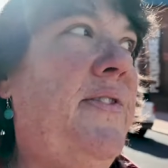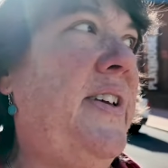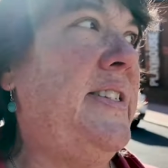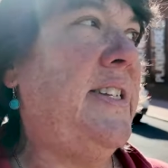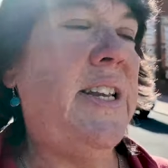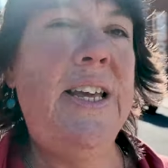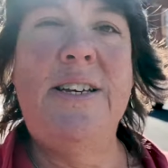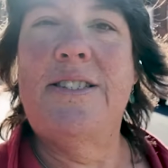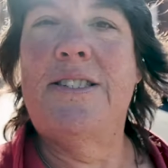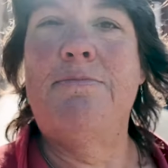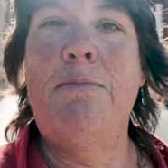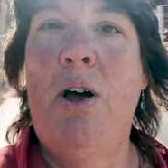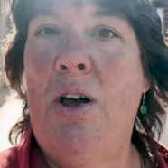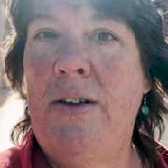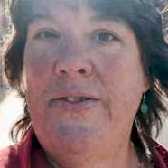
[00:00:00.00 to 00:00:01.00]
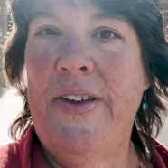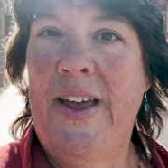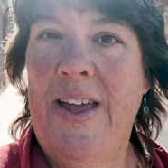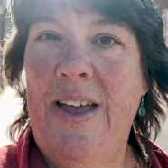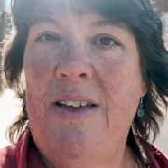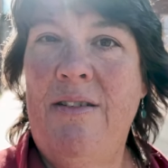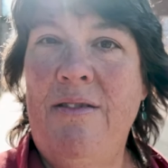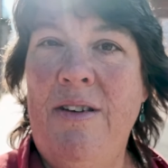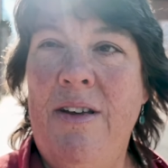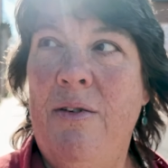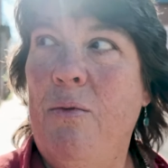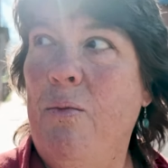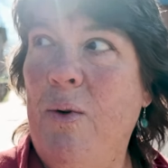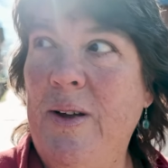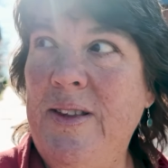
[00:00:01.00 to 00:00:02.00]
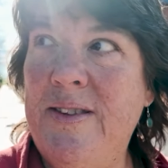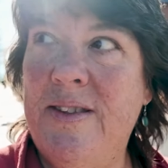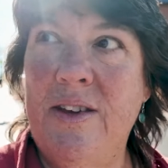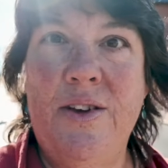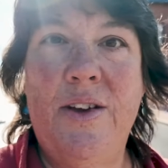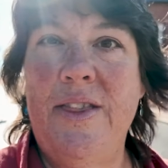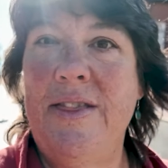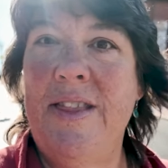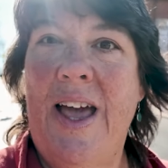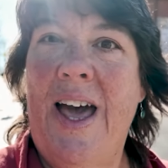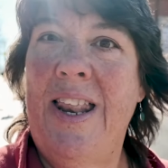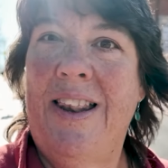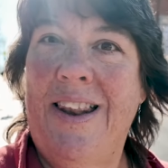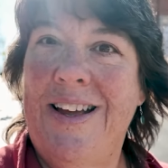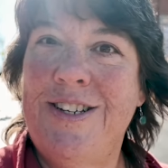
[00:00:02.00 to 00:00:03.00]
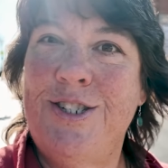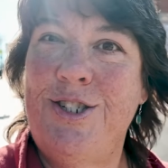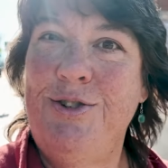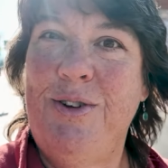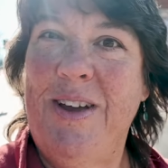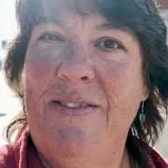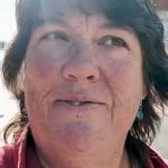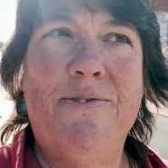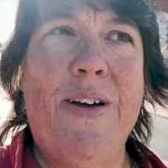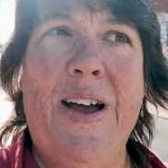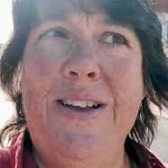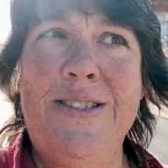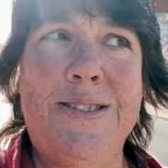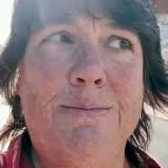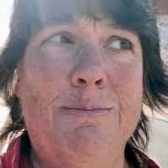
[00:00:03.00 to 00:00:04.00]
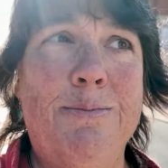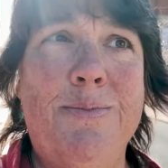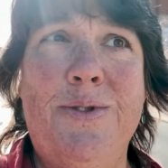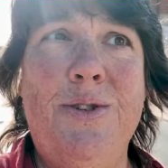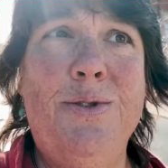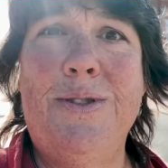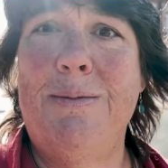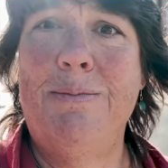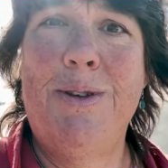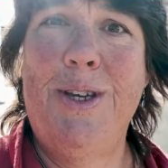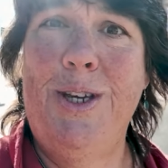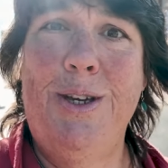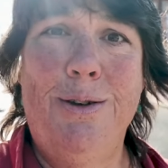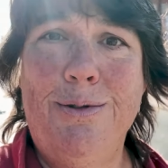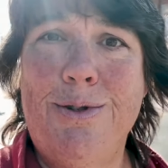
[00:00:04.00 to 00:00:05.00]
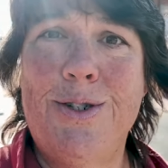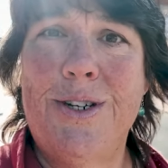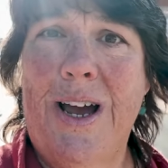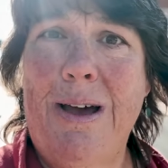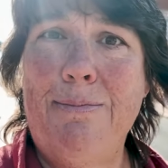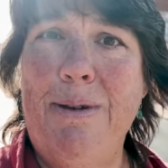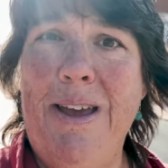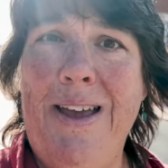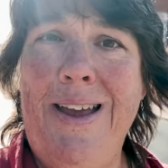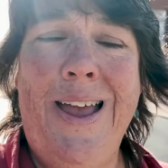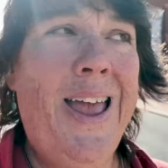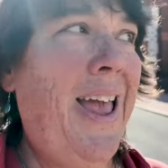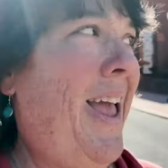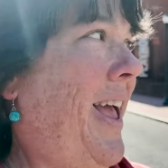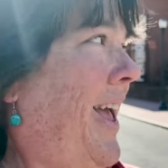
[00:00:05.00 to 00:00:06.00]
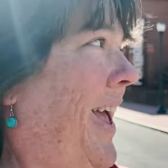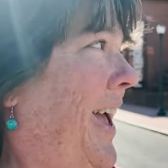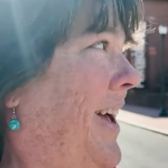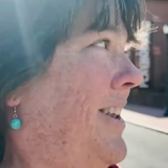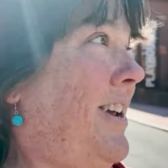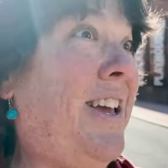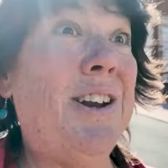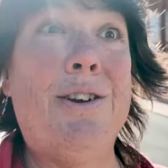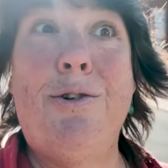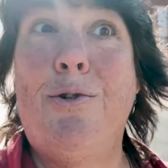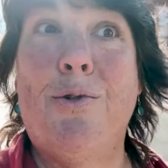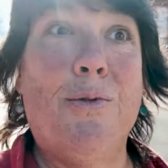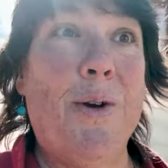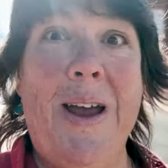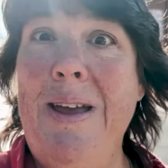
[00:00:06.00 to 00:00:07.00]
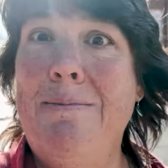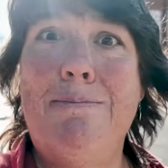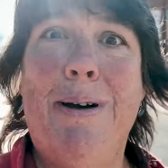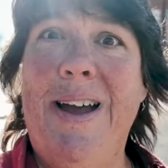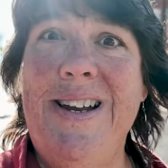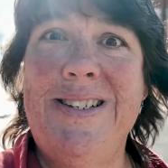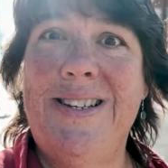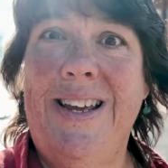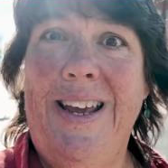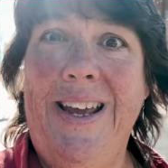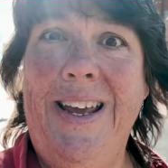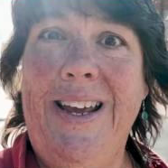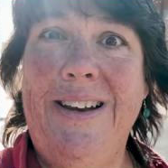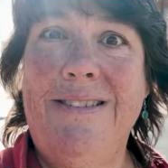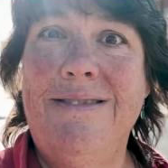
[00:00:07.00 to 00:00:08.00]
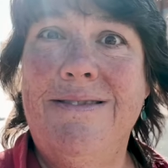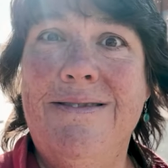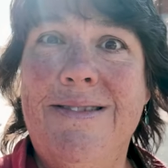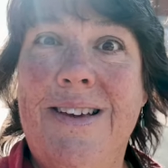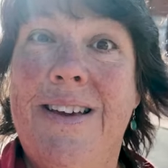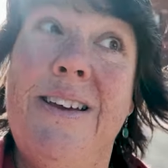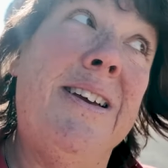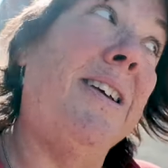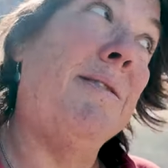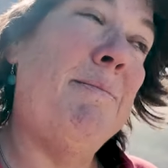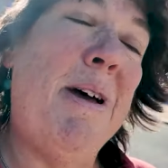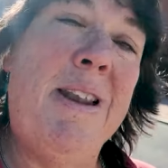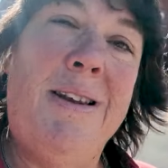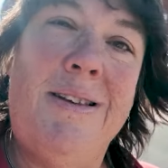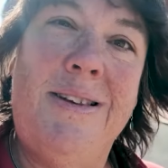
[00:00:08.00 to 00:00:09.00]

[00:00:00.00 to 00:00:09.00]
visiting a small town, what's the good in that unless you can do some cute shopping and get a great bite to eat? Come on,